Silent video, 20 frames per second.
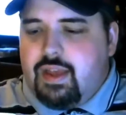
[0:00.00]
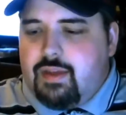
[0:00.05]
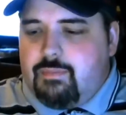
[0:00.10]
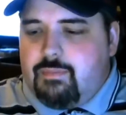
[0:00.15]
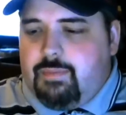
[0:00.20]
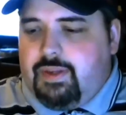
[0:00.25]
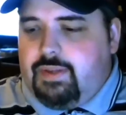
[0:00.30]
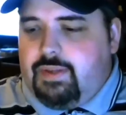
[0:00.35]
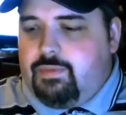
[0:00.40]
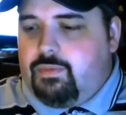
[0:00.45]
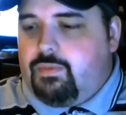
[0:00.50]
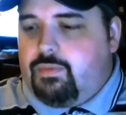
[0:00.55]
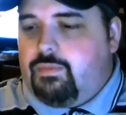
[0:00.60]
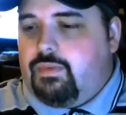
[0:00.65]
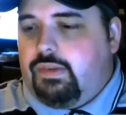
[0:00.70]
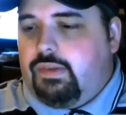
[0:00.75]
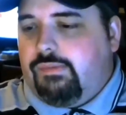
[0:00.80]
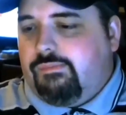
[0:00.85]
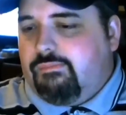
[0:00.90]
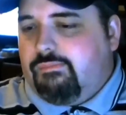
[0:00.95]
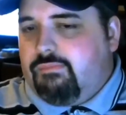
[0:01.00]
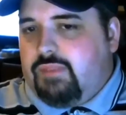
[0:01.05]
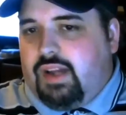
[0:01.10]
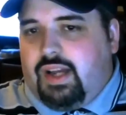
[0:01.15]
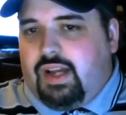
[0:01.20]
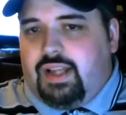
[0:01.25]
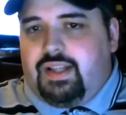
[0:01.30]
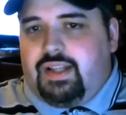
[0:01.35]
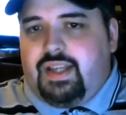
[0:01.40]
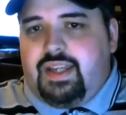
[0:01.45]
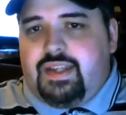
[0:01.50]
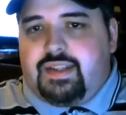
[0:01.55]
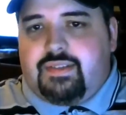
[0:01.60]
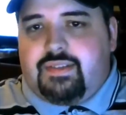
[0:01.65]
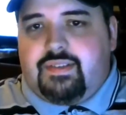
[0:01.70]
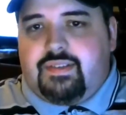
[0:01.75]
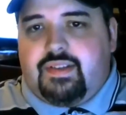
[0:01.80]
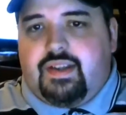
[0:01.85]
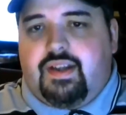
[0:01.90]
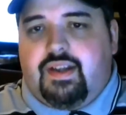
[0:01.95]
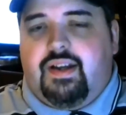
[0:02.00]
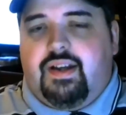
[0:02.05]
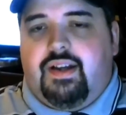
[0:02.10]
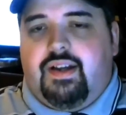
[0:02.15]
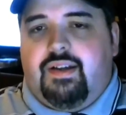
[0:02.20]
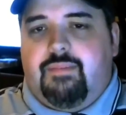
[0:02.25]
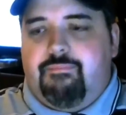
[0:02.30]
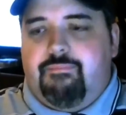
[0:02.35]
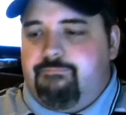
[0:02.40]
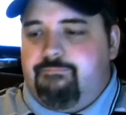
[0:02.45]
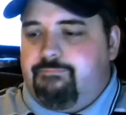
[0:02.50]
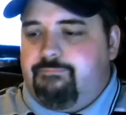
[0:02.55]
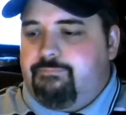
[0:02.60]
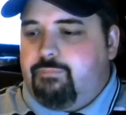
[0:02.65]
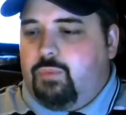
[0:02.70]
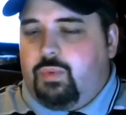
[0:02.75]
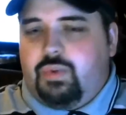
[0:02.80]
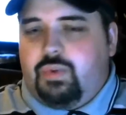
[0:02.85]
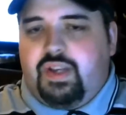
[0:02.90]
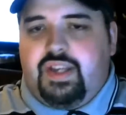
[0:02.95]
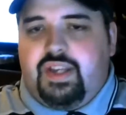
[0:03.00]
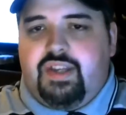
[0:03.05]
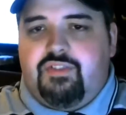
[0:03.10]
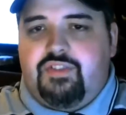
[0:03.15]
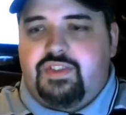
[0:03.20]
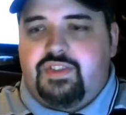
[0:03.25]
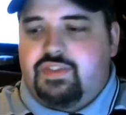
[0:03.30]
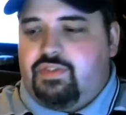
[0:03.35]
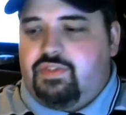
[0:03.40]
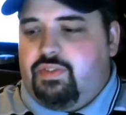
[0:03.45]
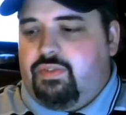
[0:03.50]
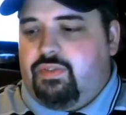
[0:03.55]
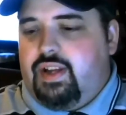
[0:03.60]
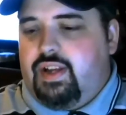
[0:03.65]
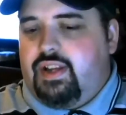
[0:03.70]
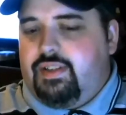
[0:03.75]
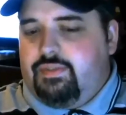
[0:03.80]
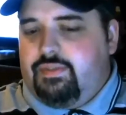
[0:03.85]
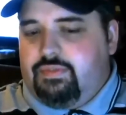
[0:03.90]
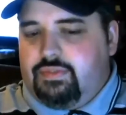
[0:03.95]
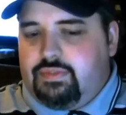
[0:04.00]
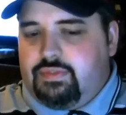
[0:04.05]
But I like it. What would I give this for a rating?